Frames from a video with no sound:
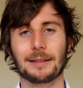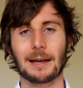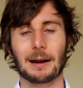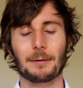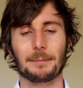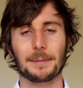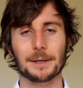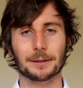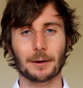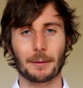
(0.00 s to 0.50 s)

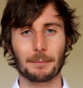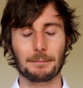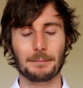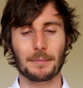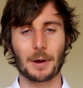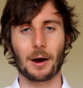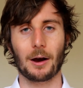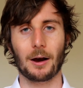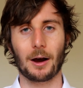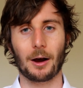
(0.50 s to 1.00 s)
therapies,
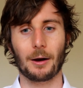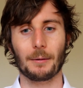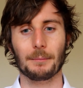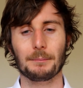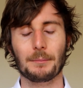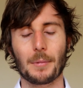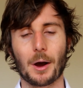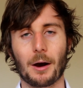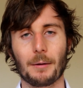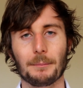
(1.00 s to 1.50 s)

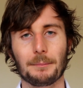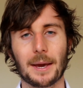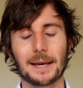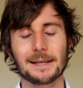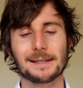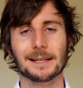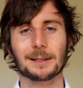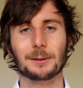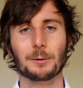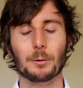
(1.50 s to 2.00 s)
our
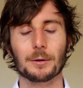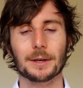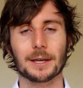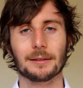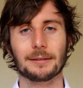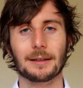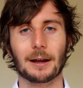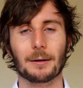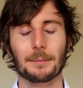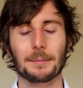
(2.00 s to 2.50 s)
basic
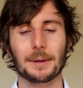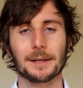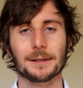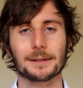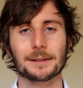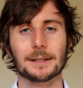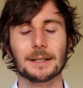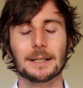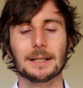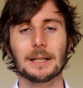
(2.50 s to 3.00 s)
talking
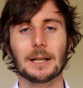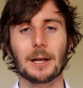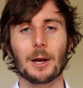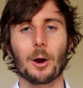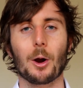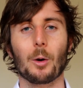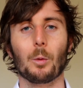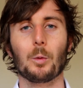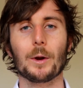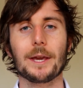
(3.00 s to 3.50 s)
therapies,
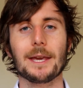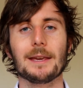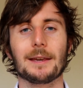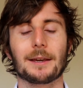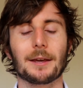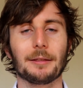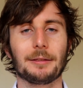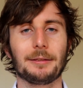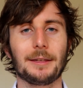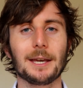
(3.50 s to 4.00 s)
we
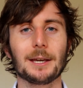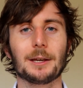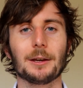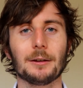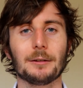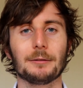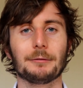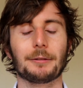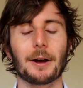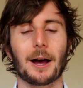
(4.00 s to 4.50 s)
can think
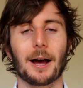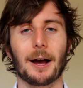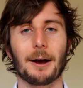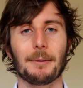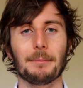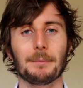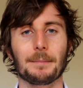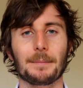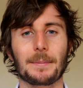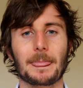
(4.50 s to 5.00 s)
of
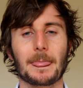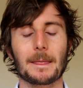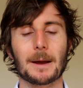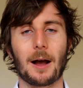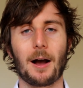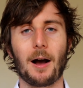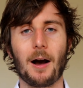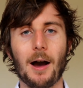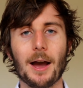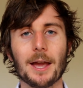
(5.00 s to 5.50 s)

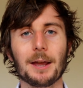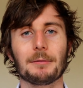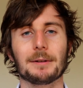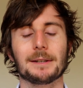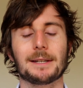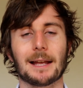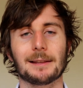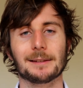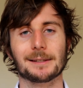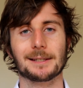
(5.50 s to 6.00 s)
higher
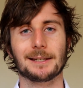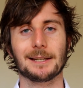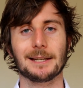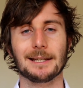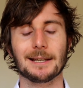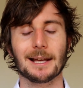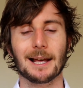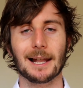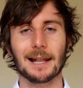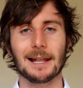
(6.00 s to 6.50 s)

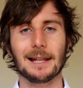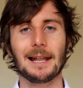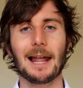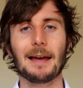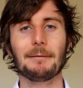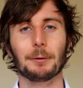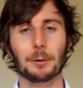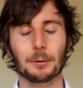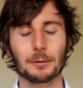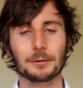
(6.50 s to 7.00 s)
intensity
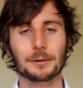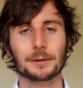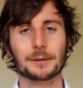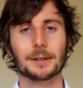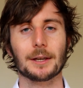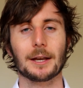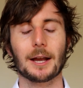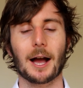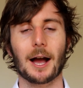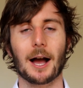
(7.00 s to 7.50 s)

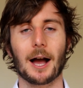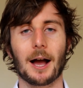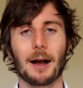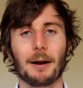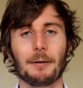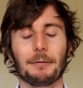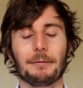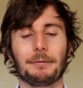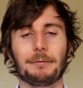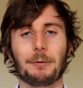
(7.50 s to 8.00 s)
levels
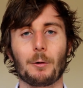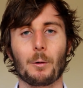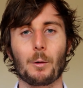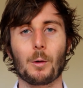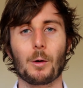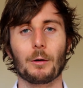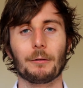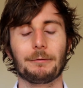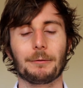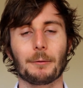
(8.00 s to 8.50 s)

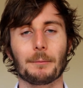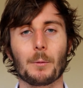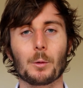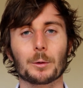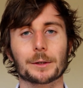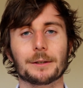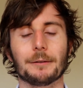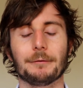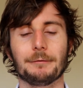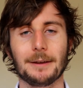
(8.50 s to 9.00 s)
for
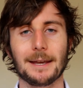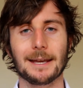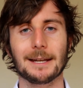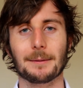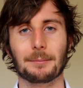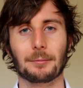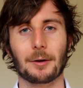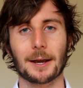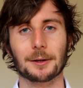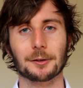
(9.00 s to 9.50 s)
more severe
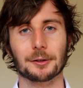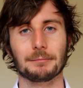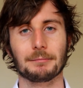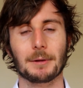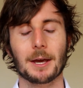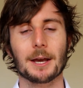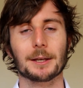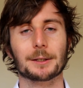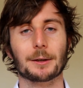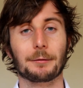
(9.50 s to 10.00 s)
depression.
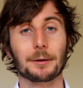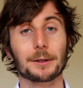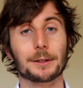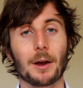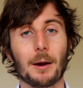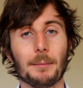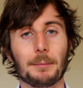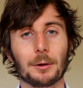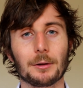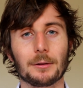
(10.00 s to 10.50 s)
So for
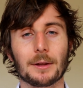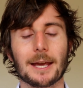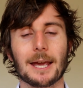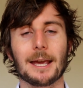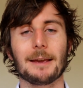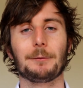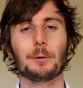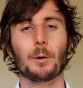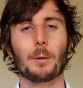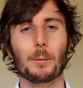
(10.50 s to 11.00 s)
example,
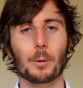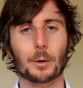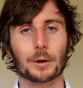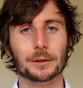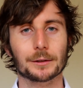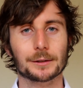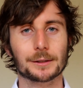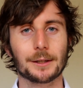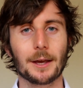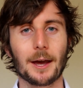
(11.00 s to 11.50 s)
if you're more
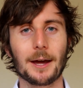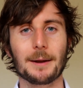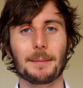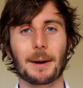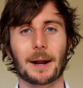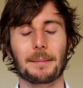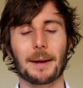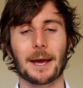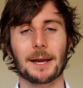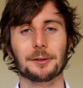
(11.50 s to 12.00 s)
concerned
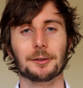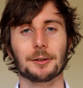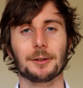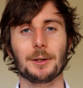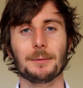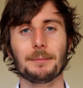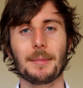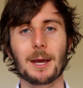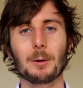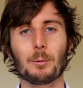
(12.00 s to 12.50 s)
about a patient,
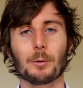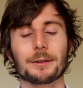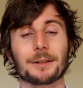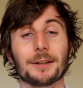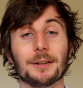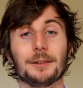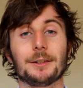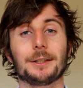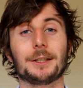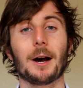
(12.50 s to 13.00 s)
you may want
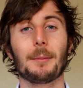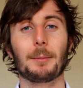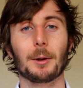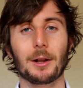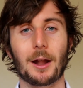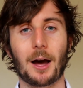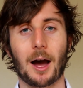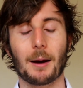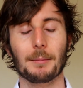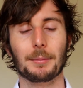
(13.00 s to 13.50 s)
to
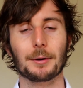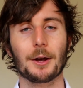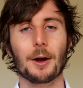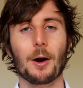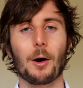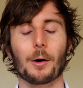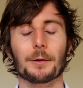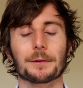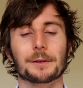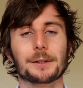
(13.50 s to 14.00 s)
double up
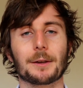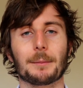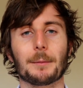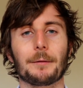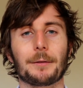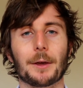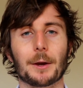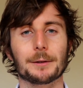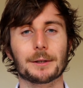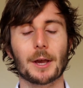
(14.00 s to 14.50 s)
on some
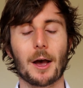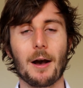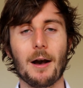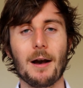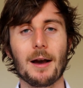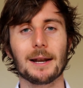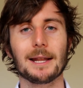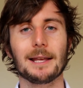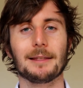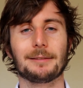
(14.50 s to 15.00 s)
of those
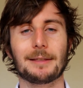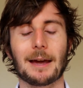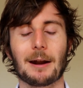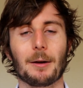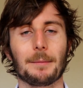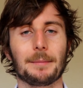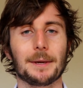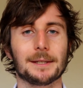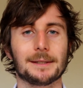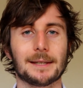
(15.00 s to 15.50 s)
early
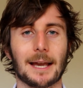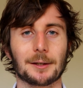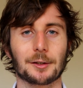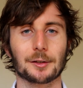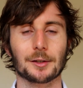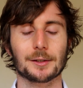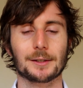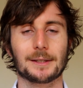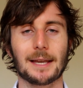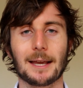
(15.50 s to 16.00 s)
therapy
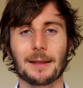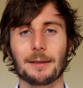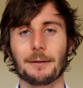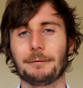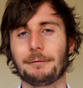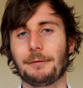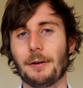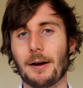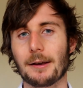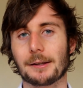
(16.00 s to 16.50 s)
sessions, say in the
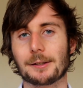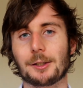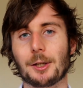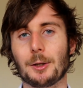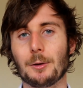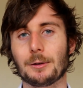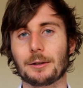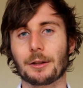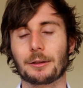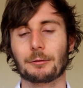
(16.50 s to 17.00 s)
first
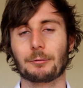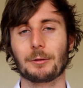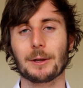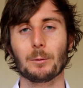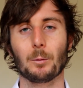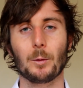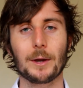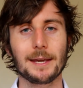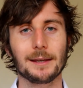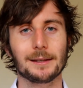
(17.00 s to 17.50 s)
2 to 3
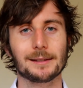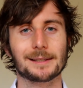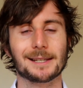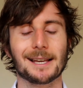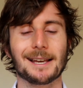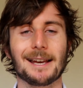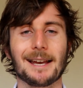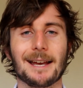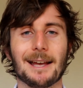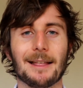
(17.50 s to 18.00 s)
weeks,
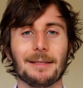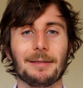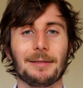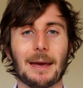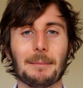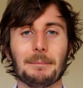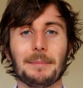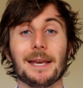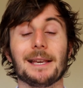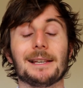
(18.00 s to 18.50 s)

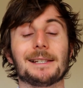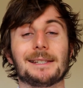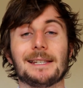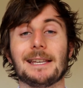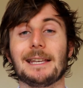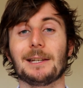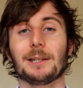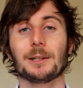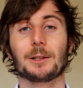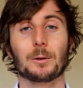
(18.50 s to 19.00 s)
then being
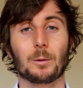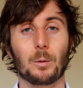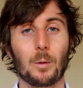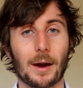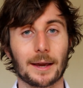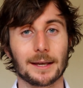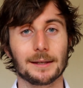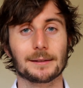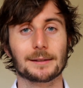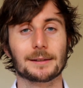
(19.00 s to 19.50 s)
seen
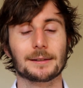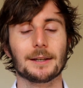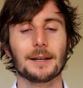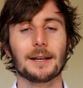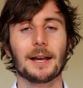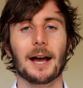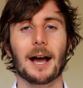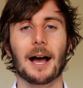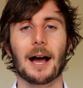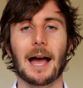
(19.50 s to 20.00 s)
twice
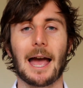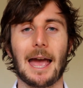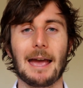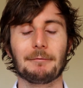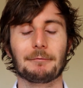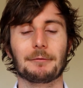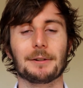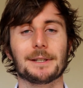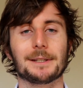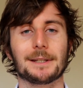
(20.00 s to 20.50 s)

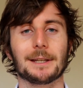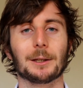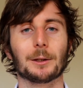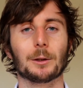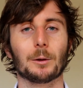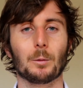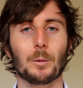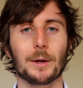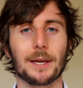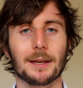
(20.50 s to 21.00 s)
every
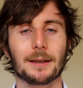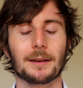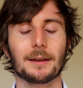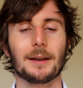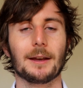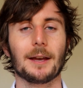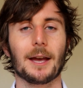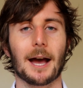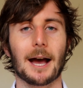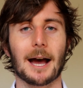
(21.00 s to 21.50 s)
single week,
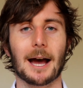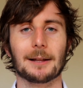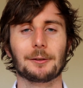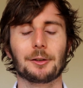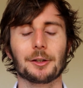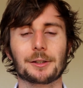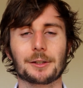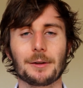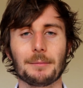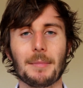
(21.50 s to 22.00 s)

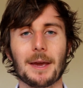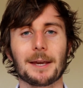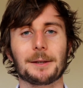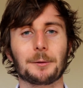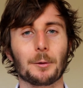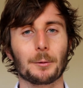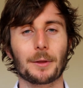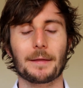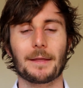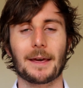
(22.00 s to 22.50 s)
just to make
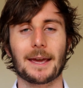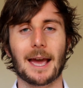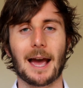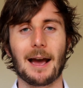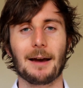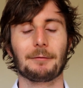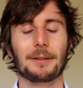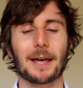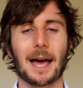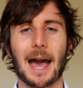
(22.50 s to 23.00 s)
sure that they
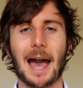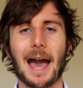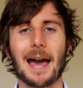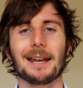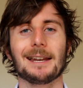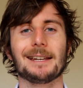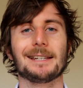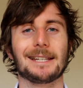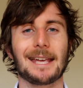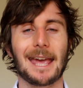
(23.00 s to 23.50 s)
have that
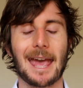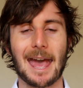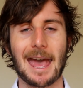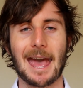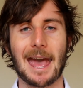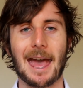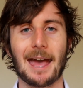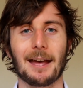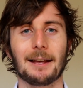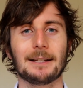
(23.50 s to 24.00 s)
added
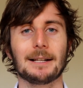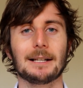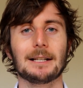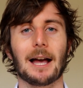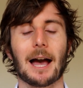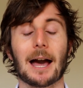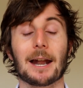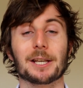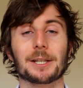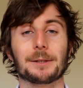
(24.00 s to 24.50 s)
care,
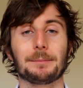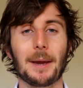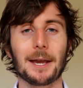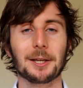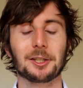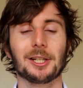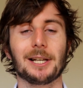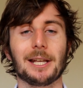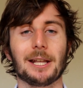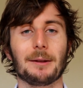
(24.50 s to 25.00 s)
and
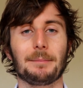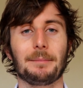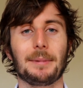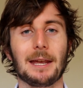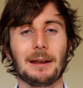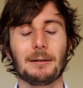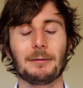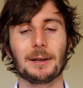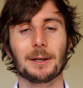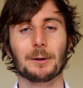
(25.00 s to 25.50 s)
especially in a
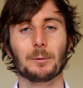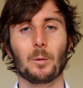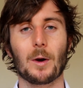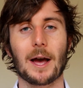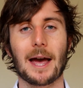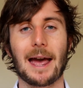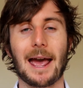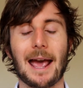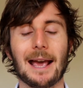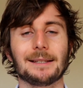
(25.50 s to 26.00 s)
period
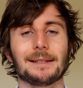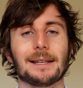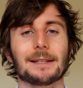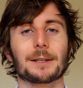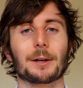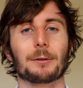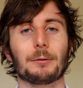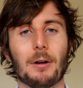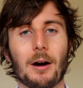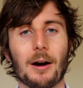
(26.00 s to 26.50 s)
where
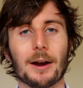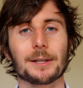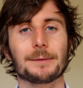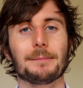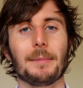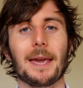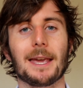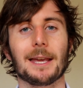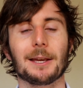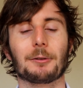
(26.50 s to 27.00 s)
SSRIs
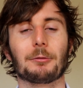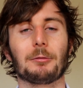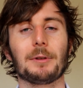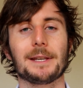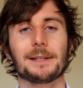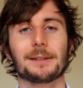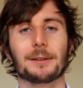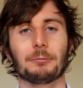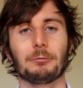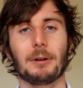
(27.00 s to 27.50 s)
may
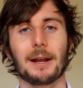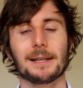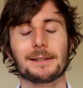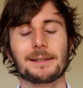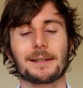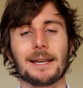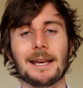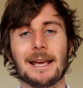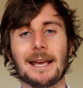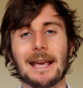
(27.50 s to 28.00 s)
increase the risk